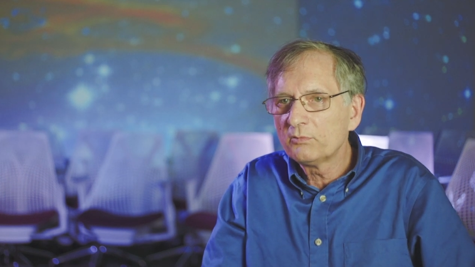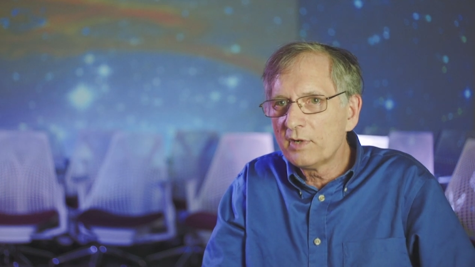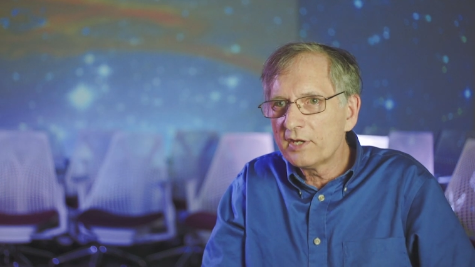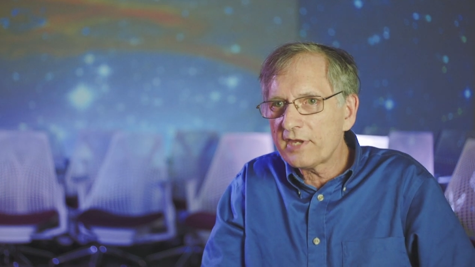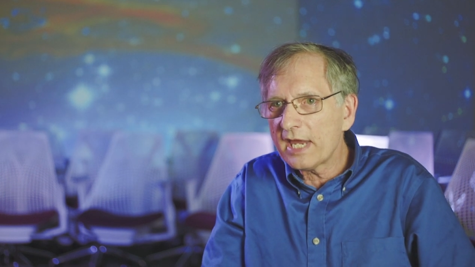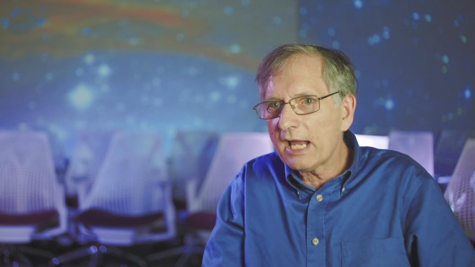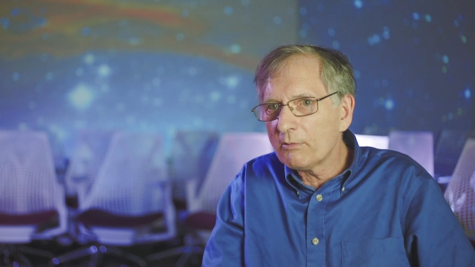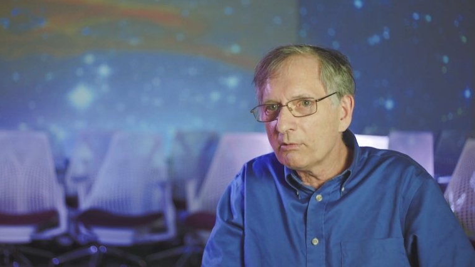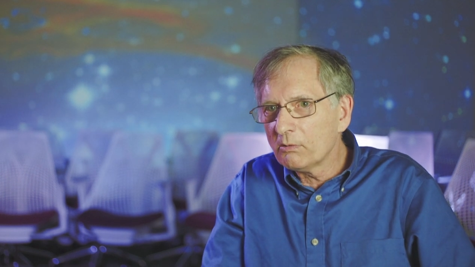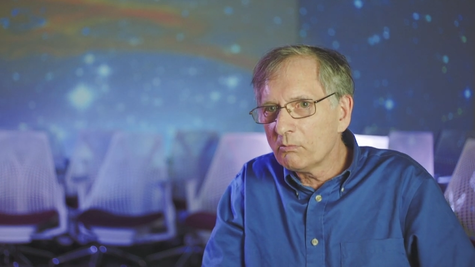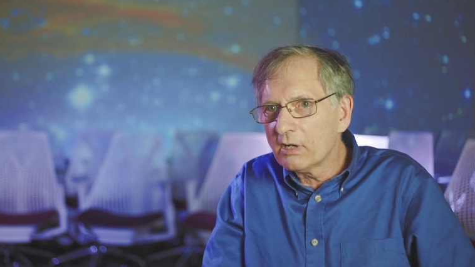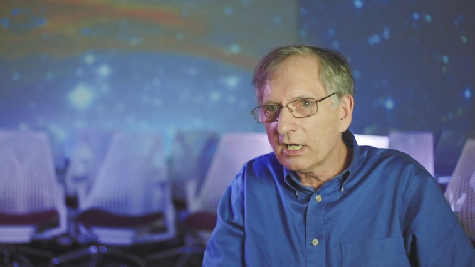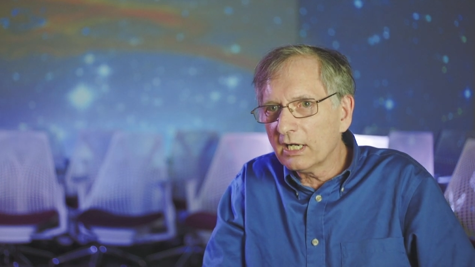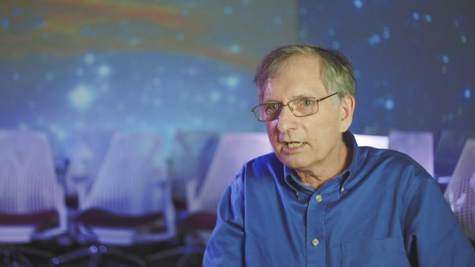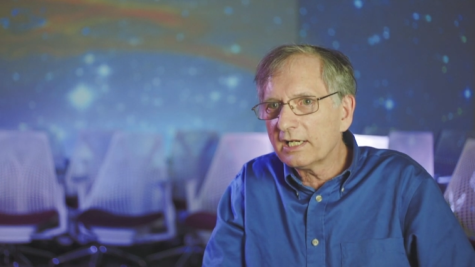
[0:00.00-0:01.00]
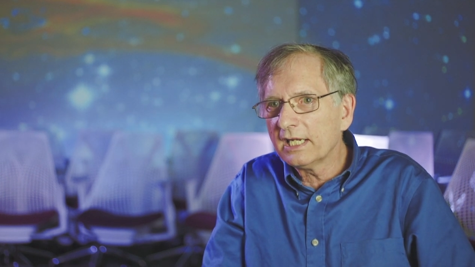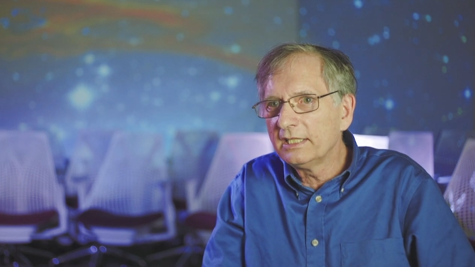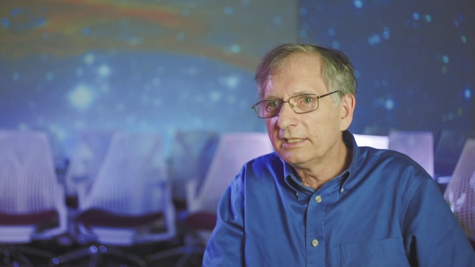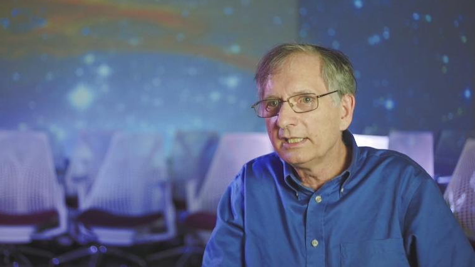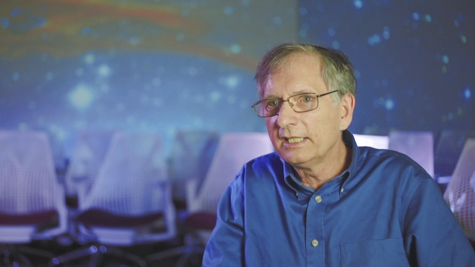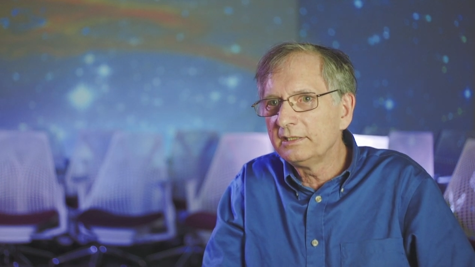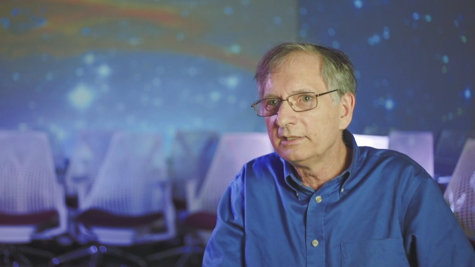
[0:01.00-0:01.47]
with our work,
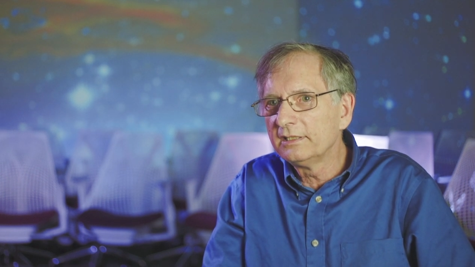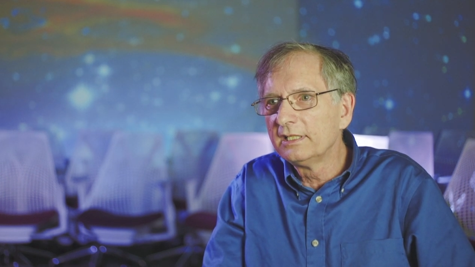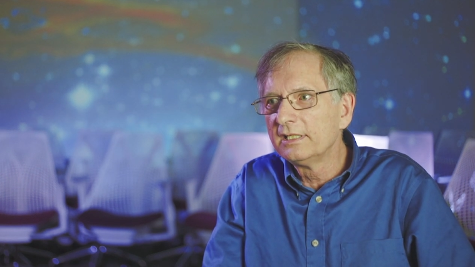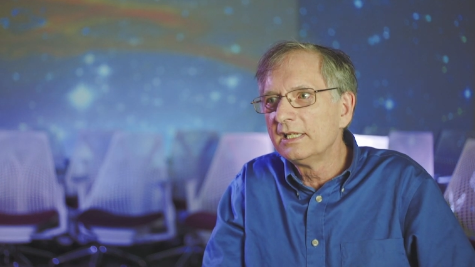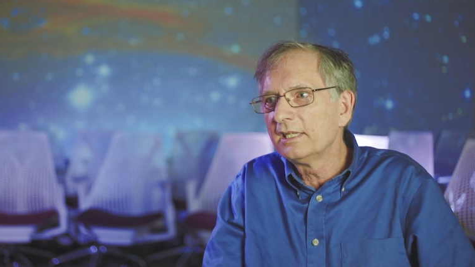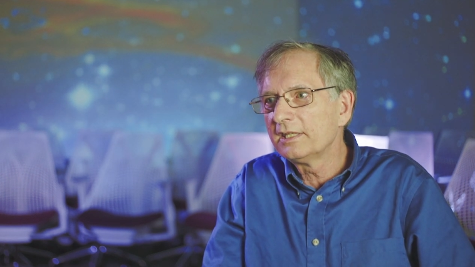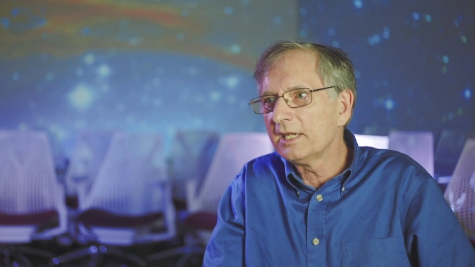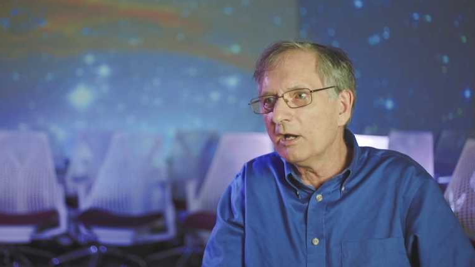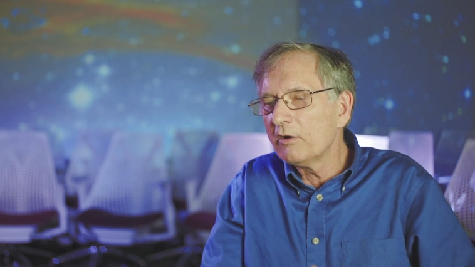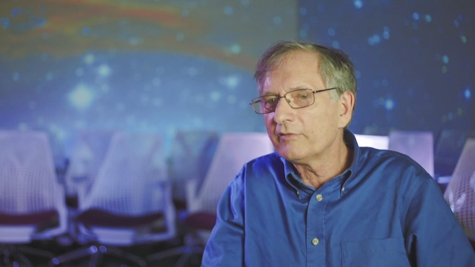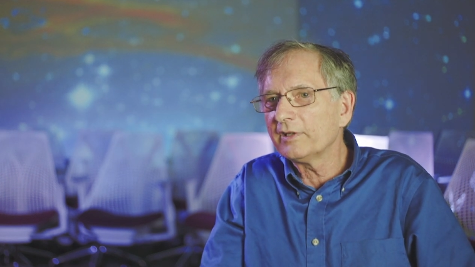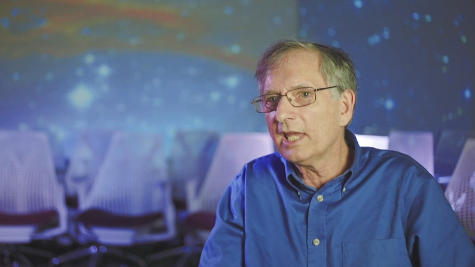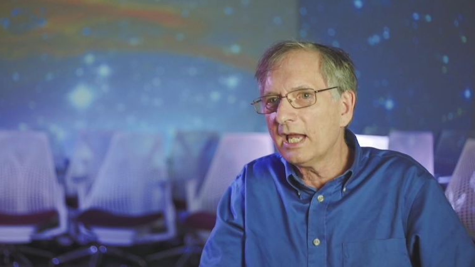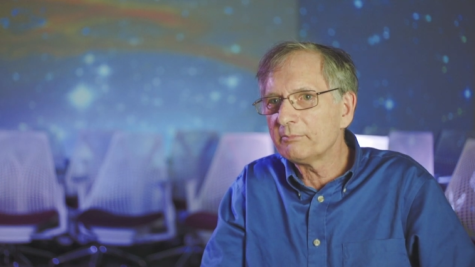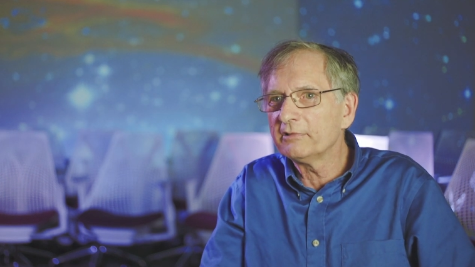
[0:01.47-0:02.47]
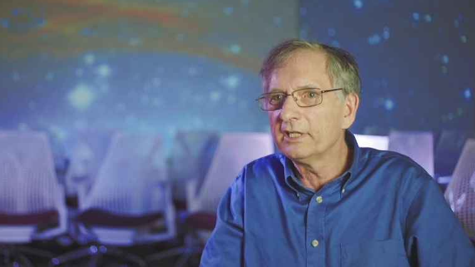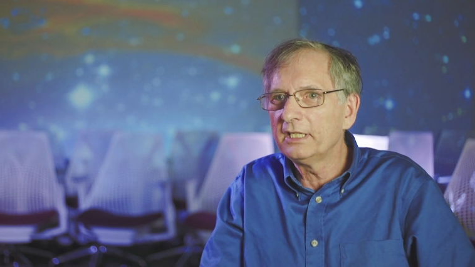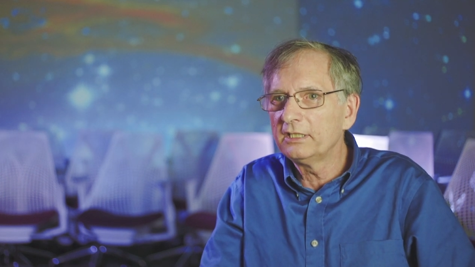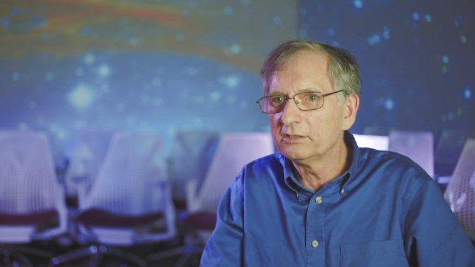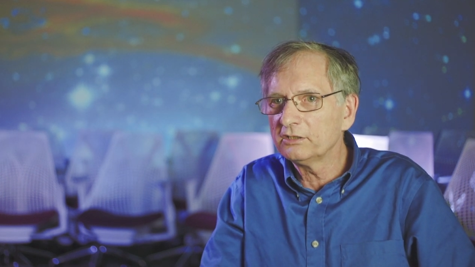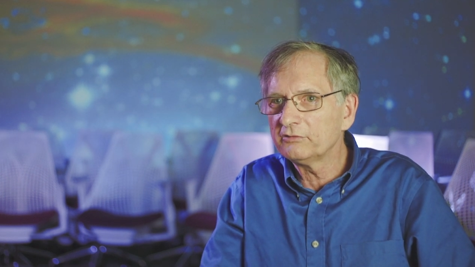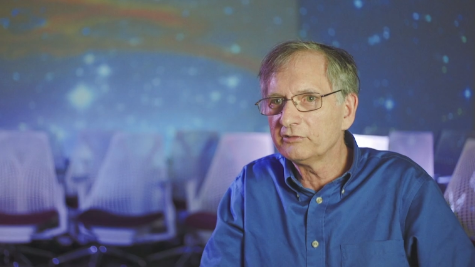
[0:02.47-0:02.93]
and the overlap
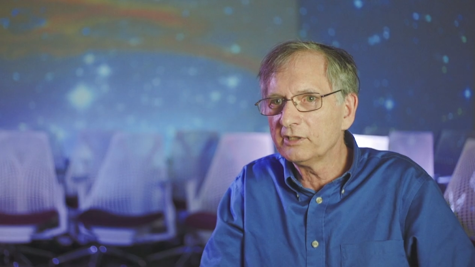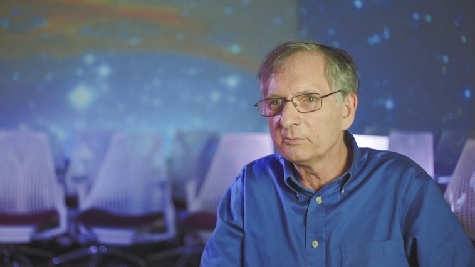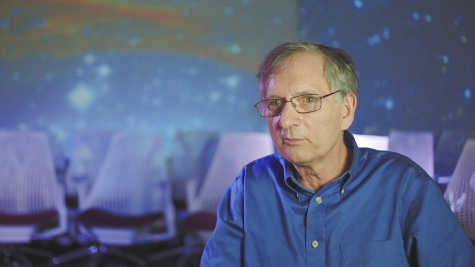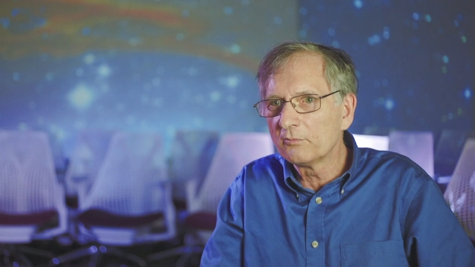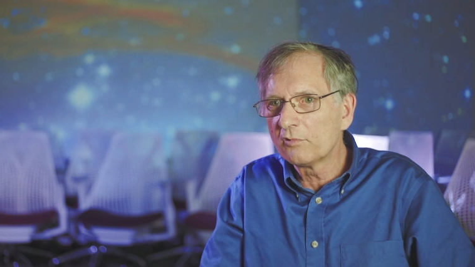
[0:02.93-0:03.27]
ranges from